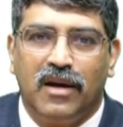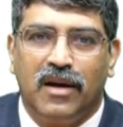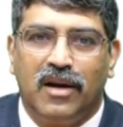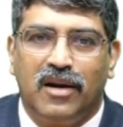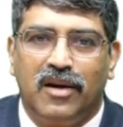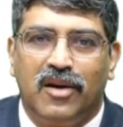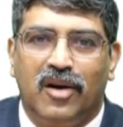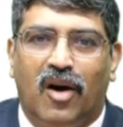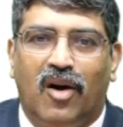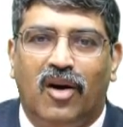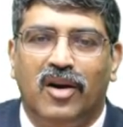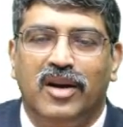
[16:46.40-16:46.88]

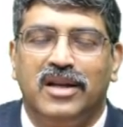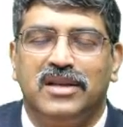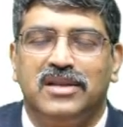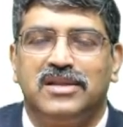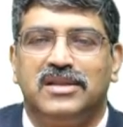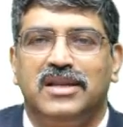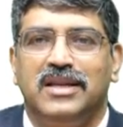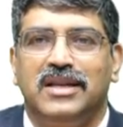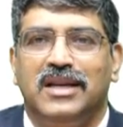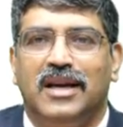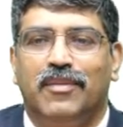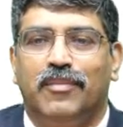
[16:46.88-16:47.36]

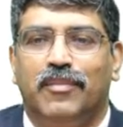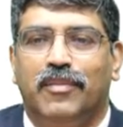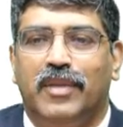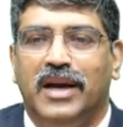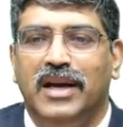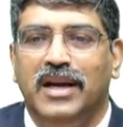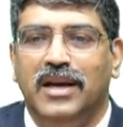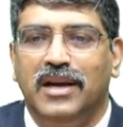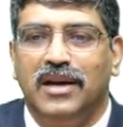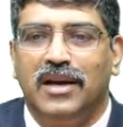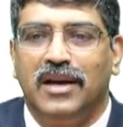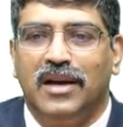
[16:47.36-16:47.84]

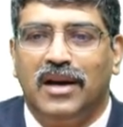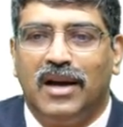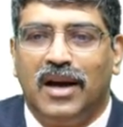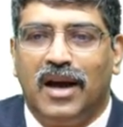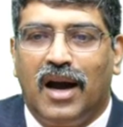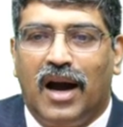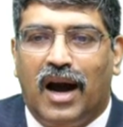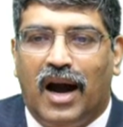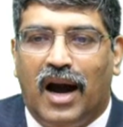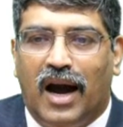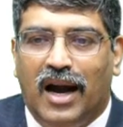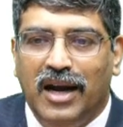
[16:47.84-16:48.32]
non-STMI,
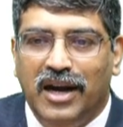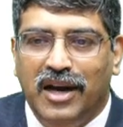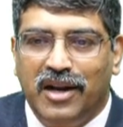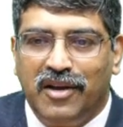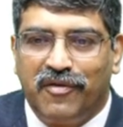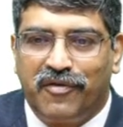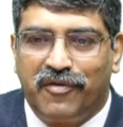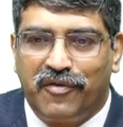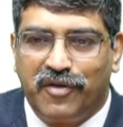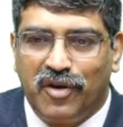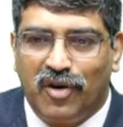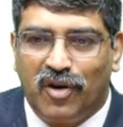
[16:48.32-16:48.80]
and
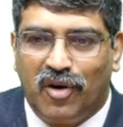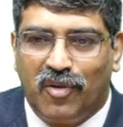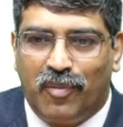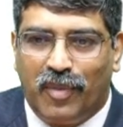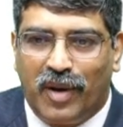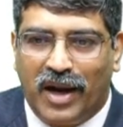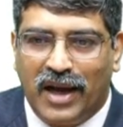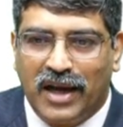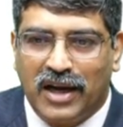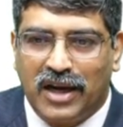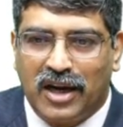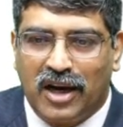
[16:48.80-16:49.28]
if your
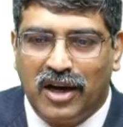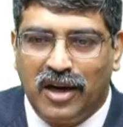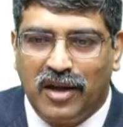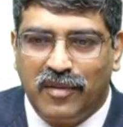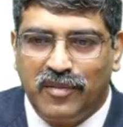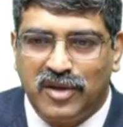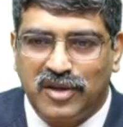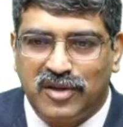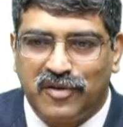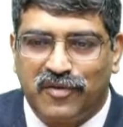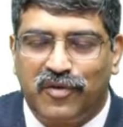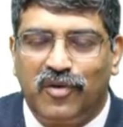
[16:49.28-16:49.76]

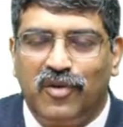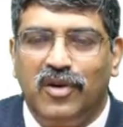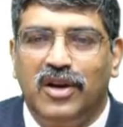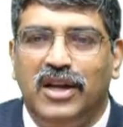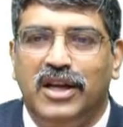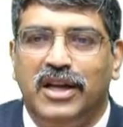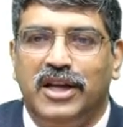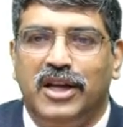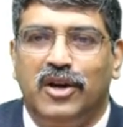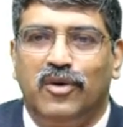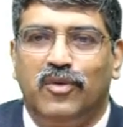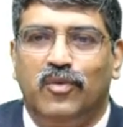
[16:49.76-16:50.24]
myocardium is
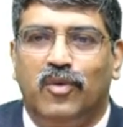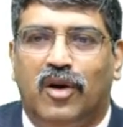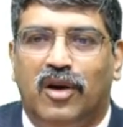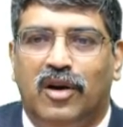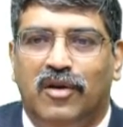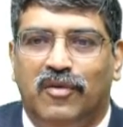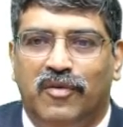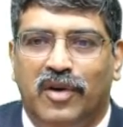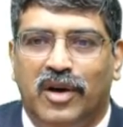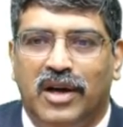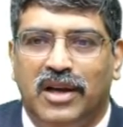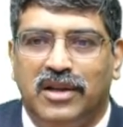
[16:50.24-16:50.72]
fully
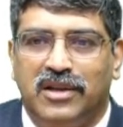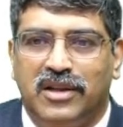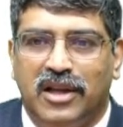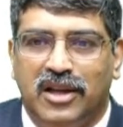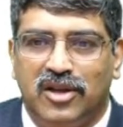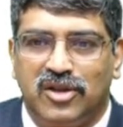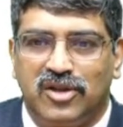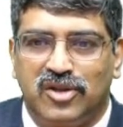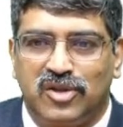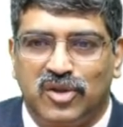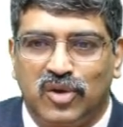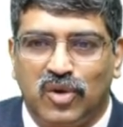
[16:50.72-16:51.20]
involved where
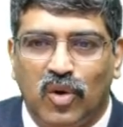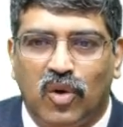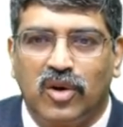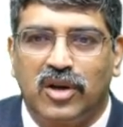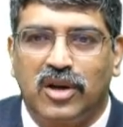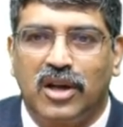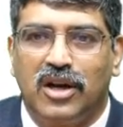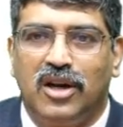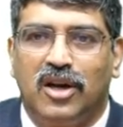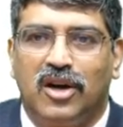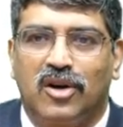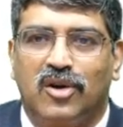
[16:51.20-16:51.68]
there is
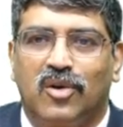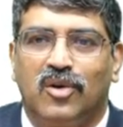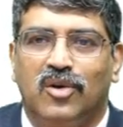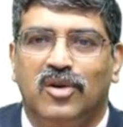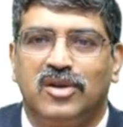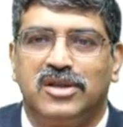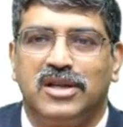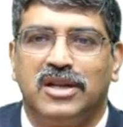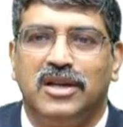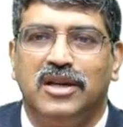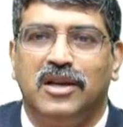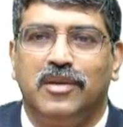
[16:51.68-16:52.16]
total
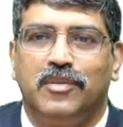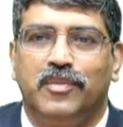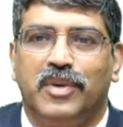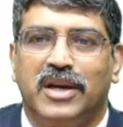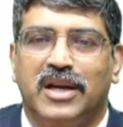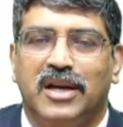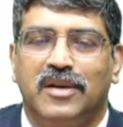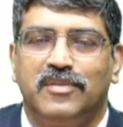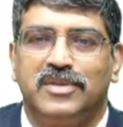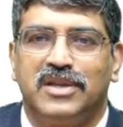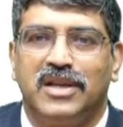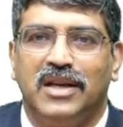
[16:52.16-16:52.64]
occlusion, it
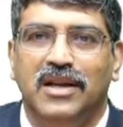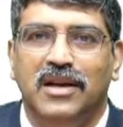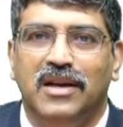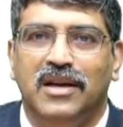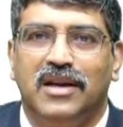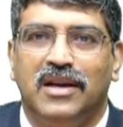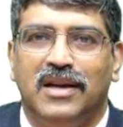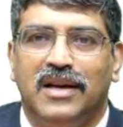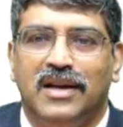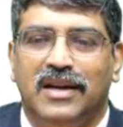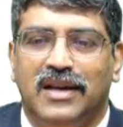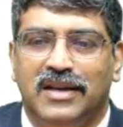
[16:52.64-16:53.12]
becomes an
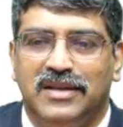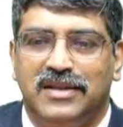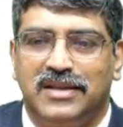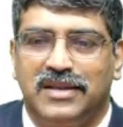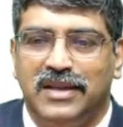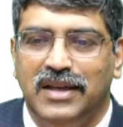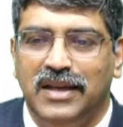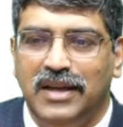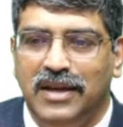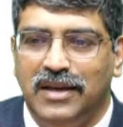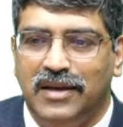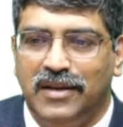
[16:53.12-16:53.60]

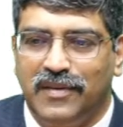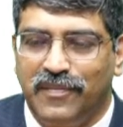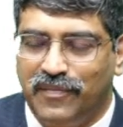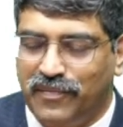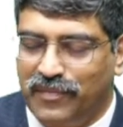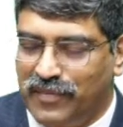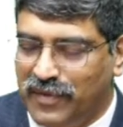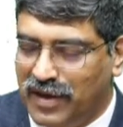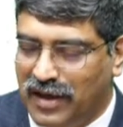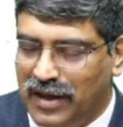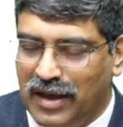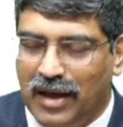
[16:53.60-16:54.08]

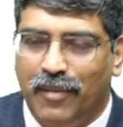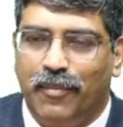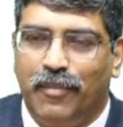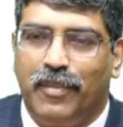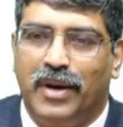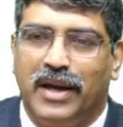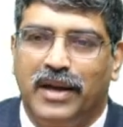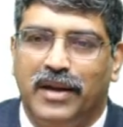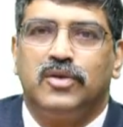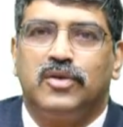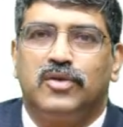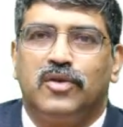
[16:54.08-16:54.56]

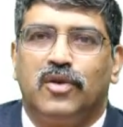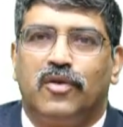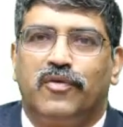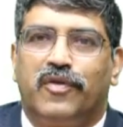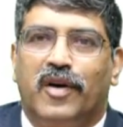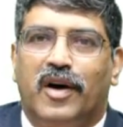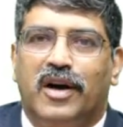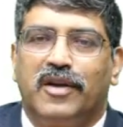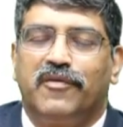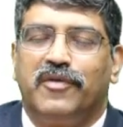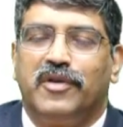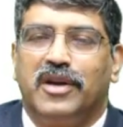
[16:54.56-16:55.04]
STMI. So
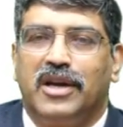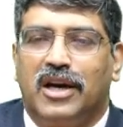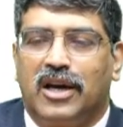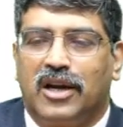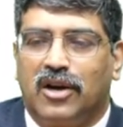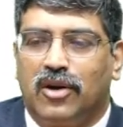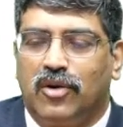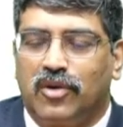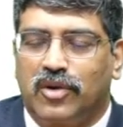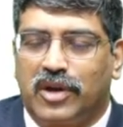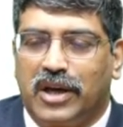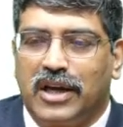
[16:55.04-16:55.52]
far we are
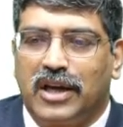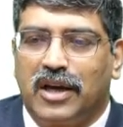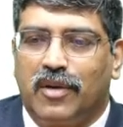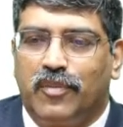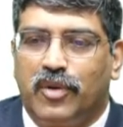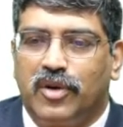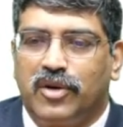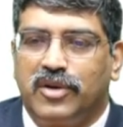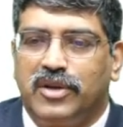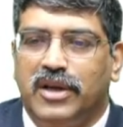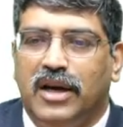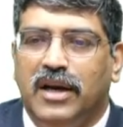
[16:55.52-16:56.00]
looking
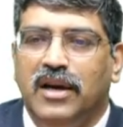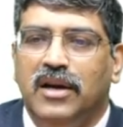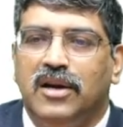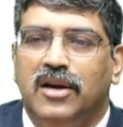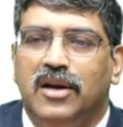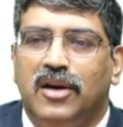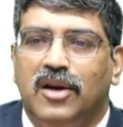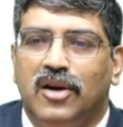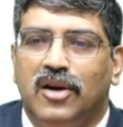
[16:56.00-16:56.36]
about the